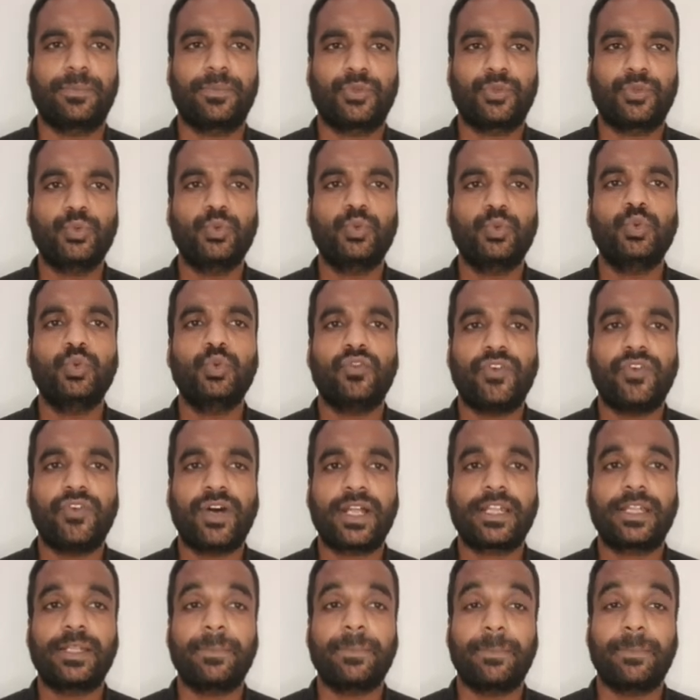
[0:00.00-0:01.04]
2,
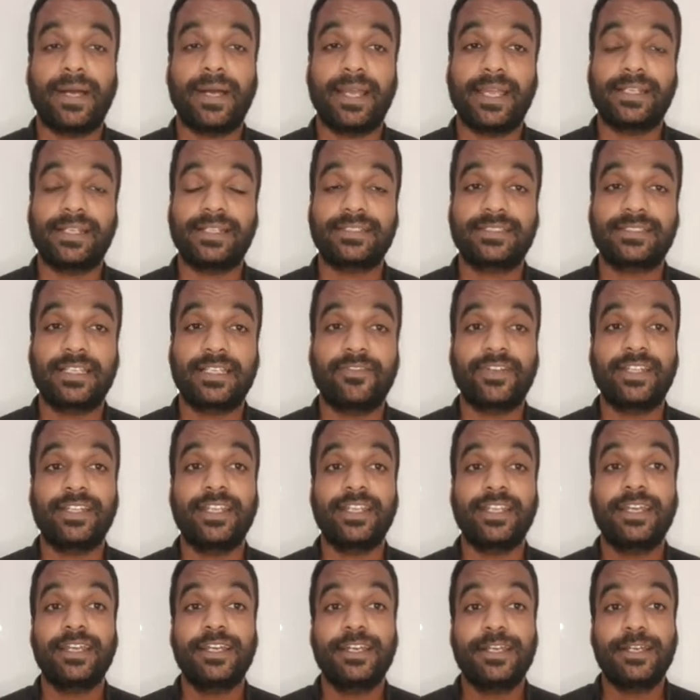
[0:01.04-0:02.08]
1, minus
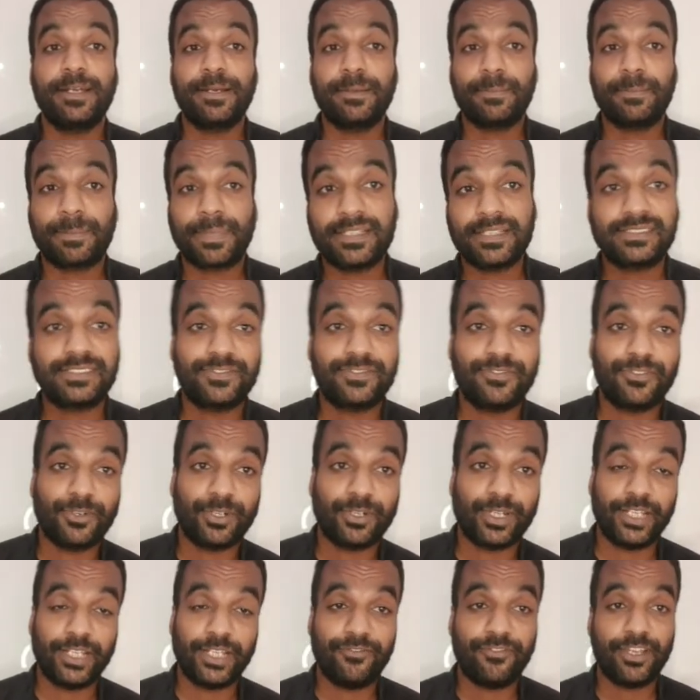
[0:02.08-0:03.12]
7 plus
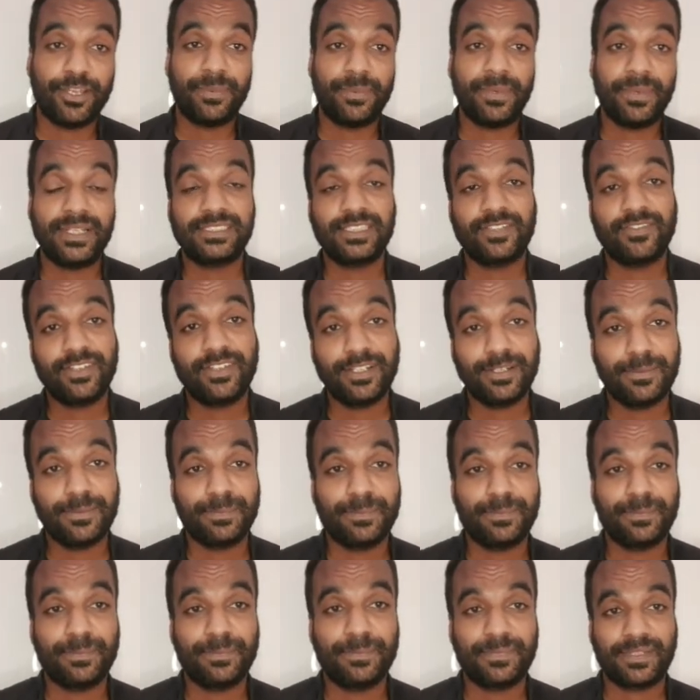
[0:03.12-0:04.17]
45 by 7,
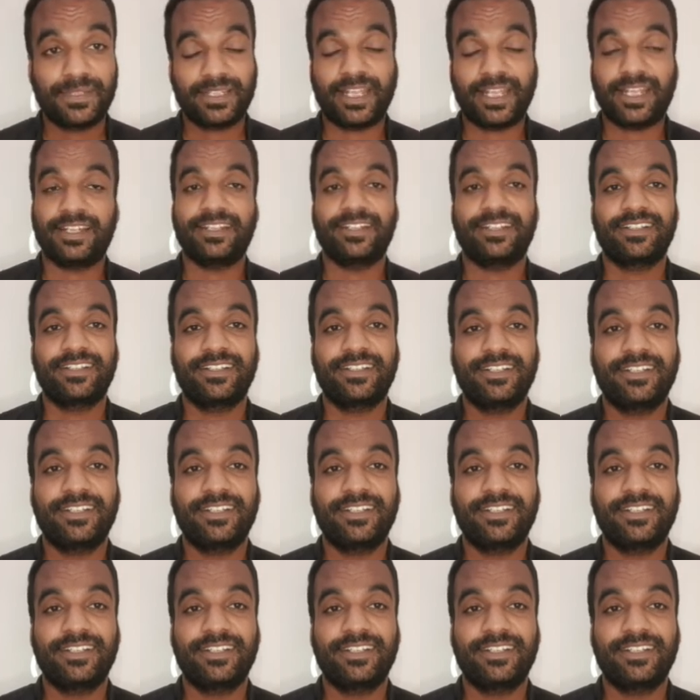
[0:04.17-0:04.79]
10.